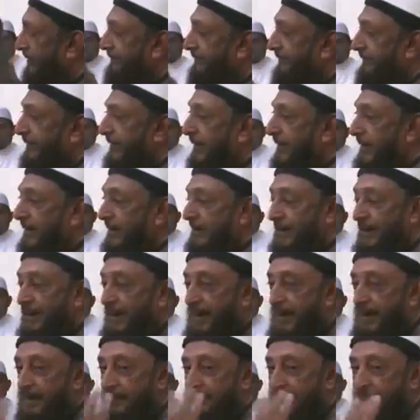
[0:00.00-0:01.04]
As the
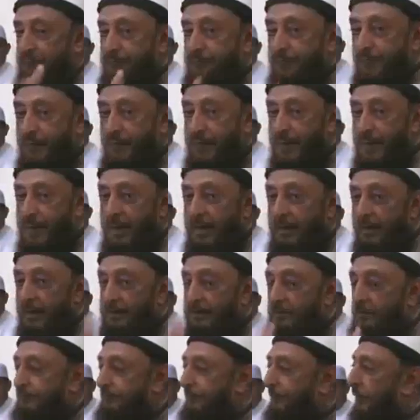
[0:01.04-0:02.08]
ayat of
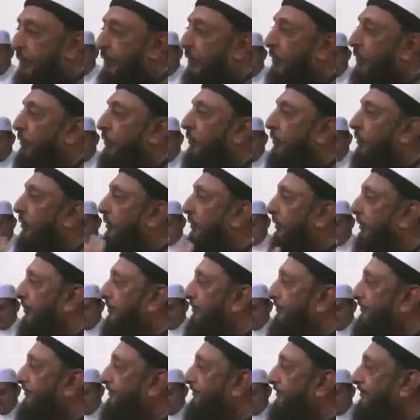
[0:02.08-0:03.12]
Allah
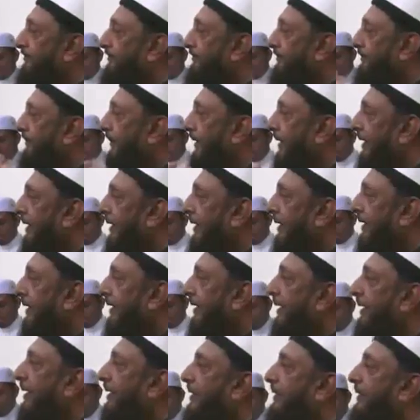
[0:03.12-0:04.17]
unfold,
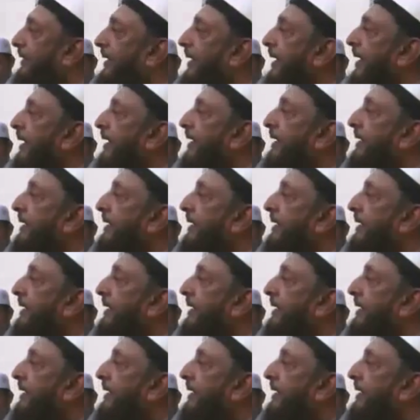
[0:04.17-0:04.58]
the